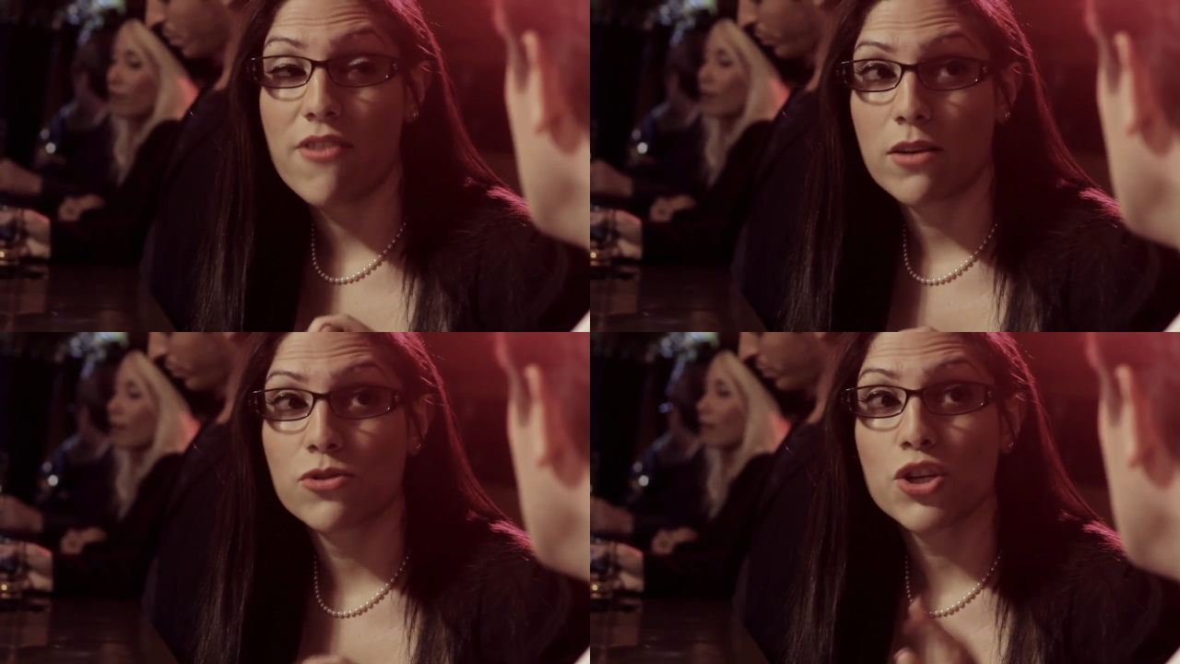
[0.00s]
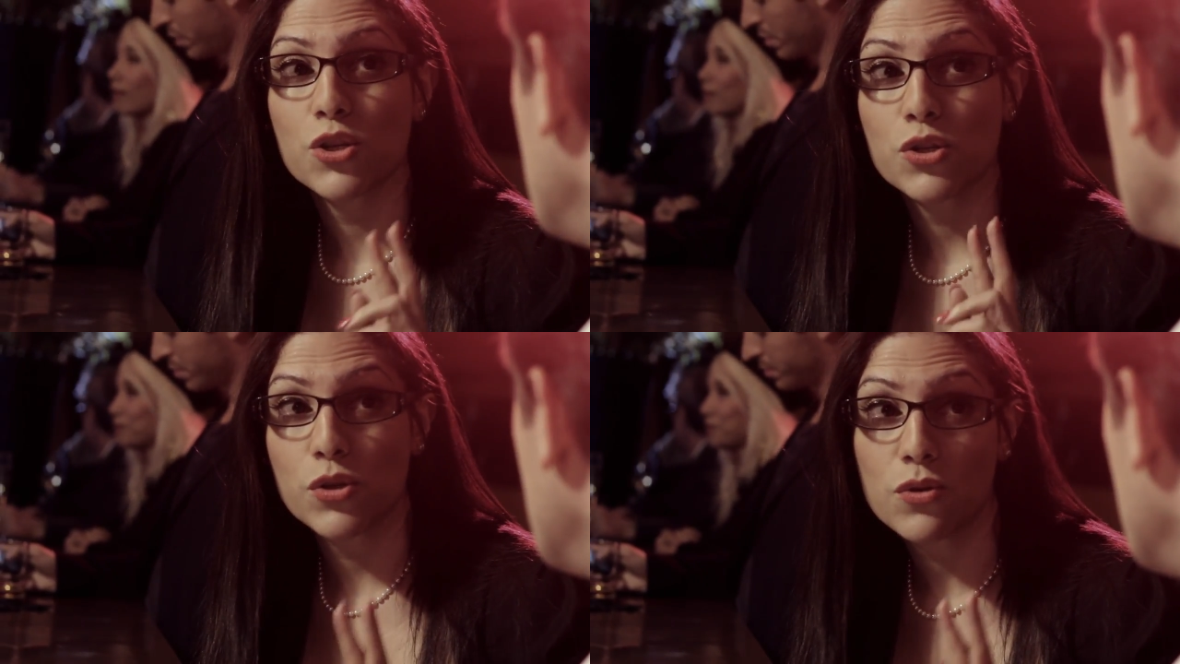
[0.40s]
Speaker 1: found
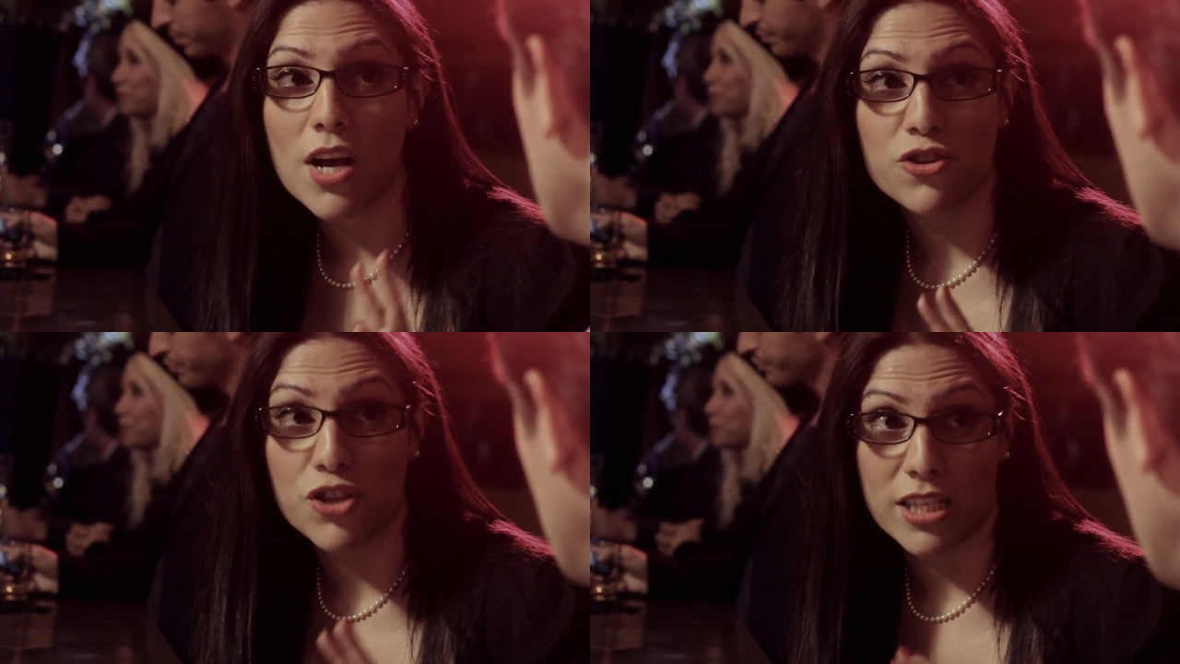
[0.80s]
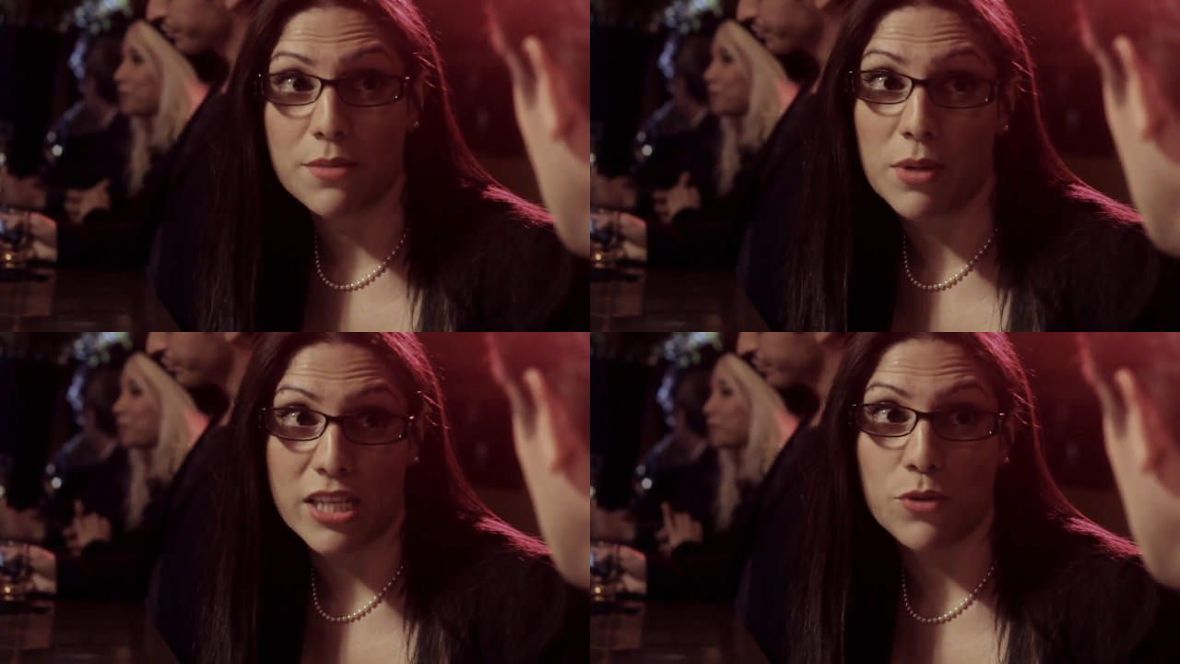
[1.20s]
two
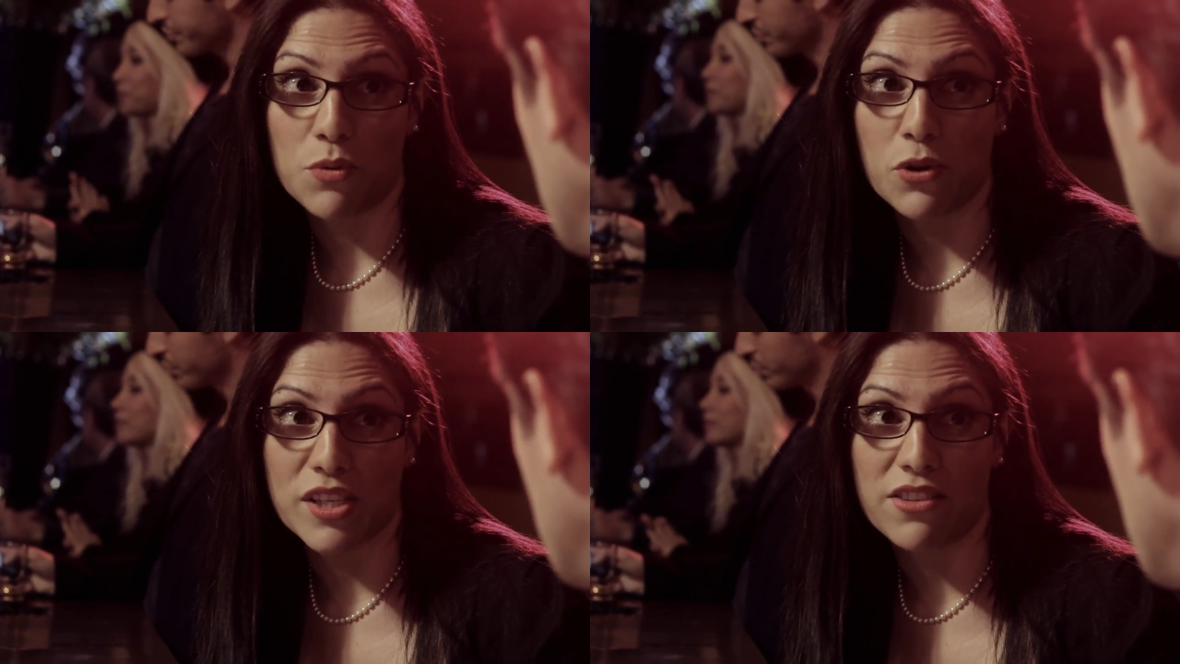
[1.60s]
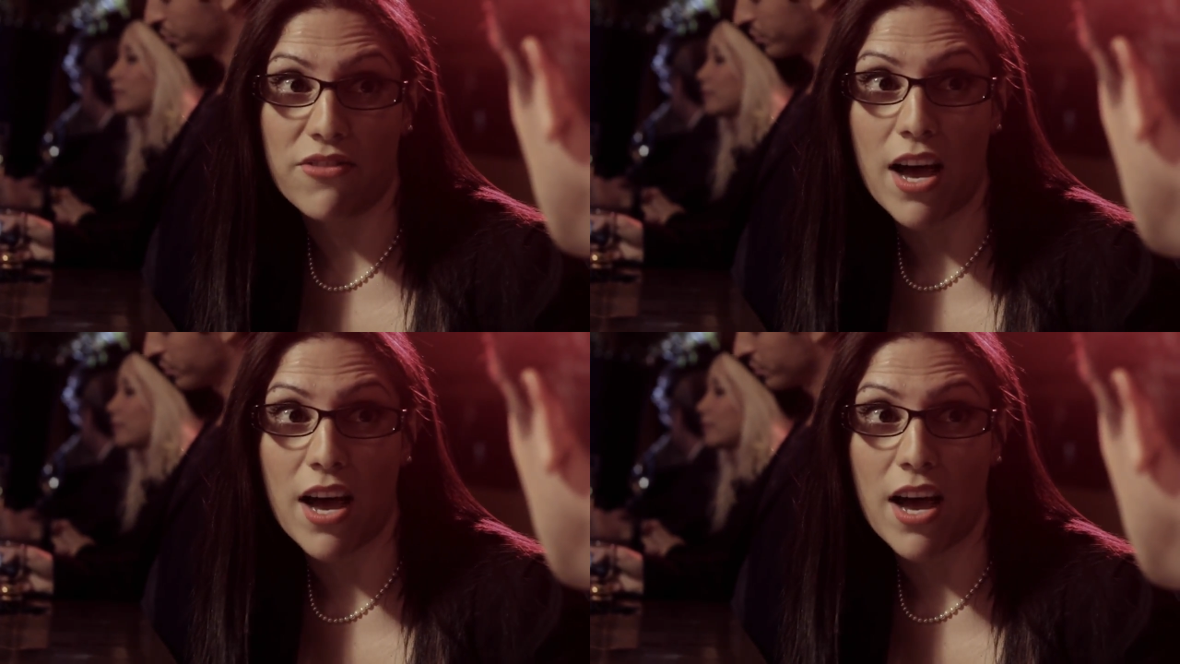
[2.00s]
contradicting police reports in the